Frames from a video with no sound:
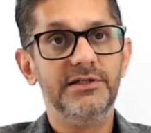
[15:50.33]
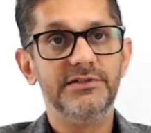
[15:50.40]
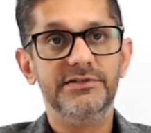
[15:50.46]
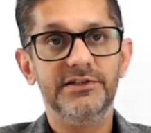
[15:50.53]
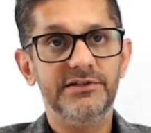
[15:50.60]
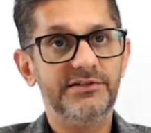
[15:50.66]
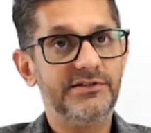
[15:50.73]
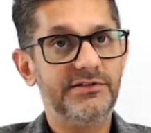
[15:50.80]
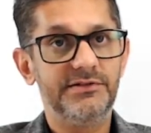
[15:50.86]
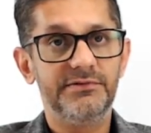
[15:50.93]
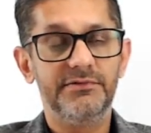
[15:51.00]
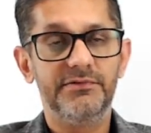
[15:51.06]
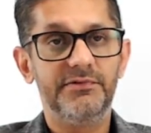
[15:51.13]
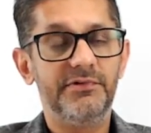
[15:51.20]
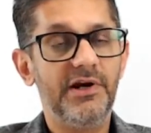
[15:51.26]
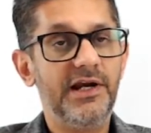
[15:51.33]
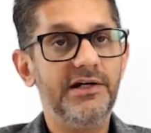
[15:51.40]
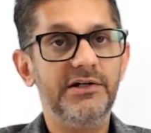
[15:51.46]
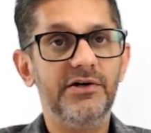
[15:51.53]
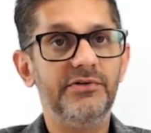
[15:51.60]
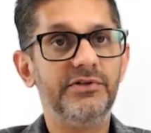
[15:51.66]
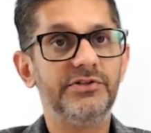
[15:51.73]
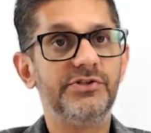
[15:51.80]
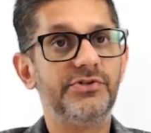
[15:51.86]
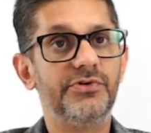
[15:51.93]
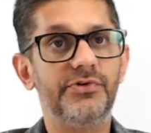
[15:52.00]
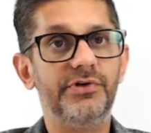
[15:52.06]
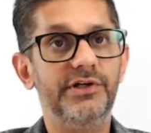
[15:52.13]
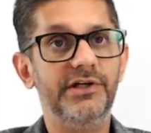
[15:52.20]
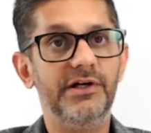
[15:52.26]
Just write down a
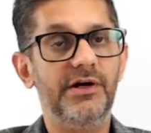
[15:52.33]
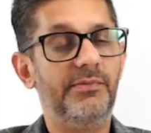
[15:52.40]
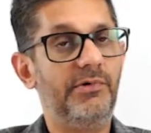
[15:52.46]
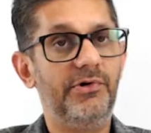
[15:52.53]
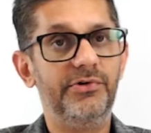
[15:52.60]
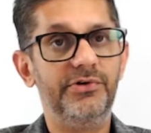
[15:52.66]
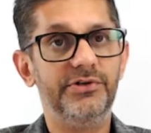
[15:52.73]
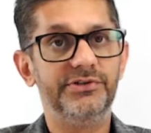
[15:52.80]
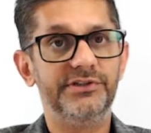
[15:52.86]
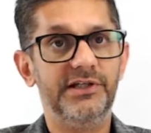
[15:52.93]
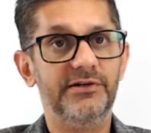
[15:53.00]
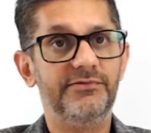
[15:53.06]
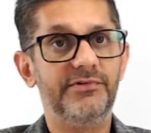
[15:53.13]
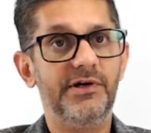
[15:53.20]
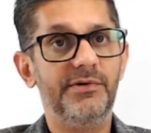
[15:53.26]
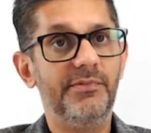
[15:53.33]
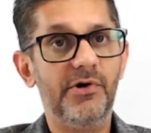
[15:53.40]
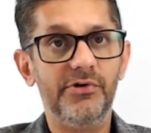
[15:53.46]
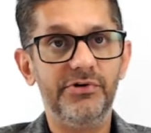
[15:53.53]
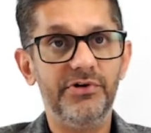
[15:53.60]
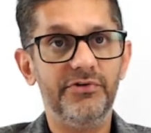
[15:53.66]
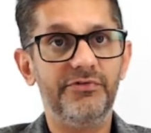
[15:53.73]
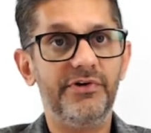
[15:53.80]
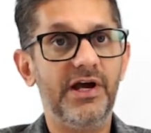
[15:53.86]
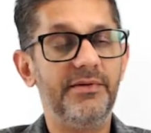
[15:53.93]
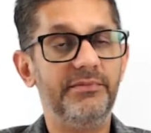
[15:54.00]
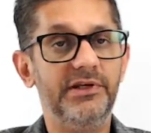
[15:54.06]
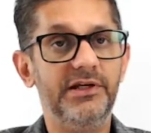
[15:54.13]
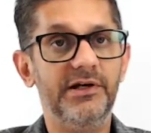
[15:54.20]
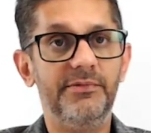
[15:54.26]
story about yourself, about your
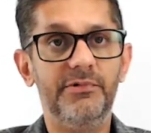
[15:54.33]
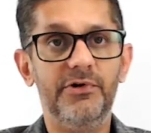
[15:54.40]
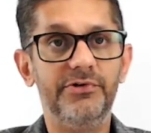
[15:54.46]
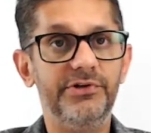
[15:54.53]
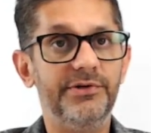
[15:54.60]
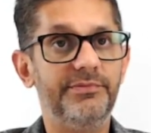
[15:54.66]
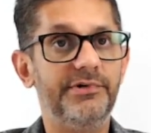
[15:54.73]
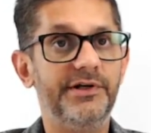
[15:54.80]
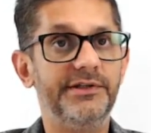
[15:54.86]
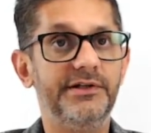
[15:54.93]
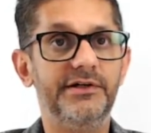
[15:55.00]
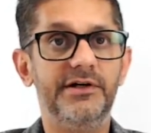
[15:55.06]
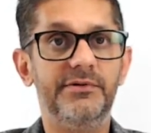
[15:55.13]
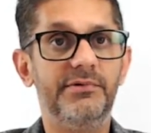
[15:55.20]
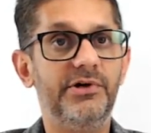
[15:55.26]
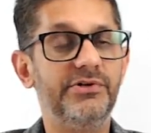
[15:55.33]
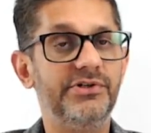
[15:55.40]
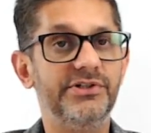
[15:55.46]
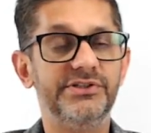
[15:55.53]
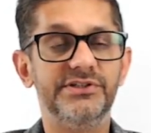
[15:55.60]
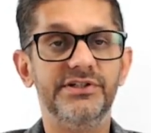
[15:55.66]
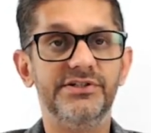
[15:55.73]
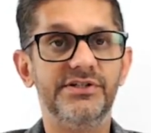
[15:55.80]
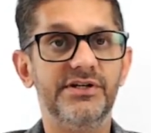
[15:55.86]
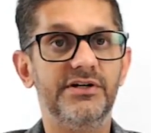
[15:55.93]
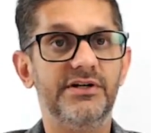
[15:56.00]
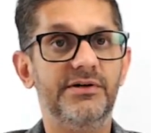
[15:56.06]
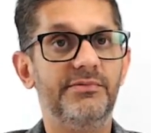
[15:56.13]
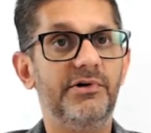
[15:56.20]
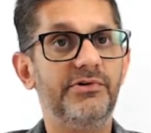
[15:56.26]
family, about your brother, about your sister,
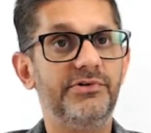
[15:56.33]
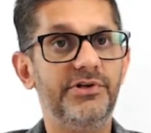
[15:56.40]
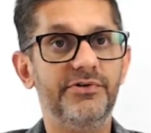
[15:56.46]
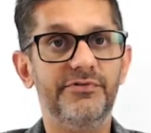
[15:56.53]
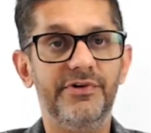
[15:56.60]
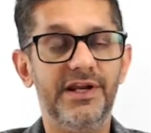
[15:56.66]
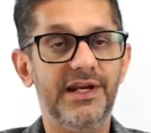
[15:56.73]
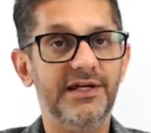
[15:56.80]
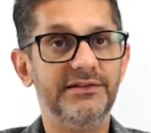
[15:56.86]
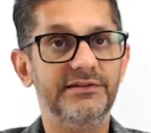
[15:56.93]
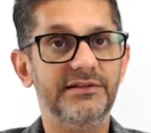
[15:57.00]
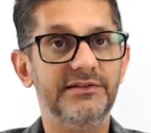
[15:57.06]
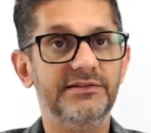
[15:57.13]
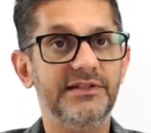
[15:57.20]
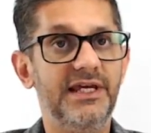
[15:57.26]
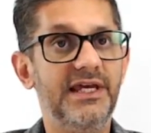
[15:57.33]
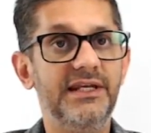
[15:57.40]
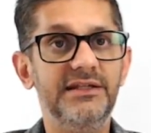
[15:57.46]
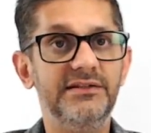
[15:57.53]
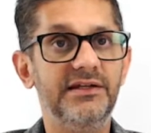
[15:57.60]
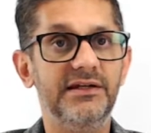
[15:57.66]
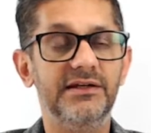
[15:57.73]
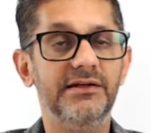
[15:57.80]
about your finances, anything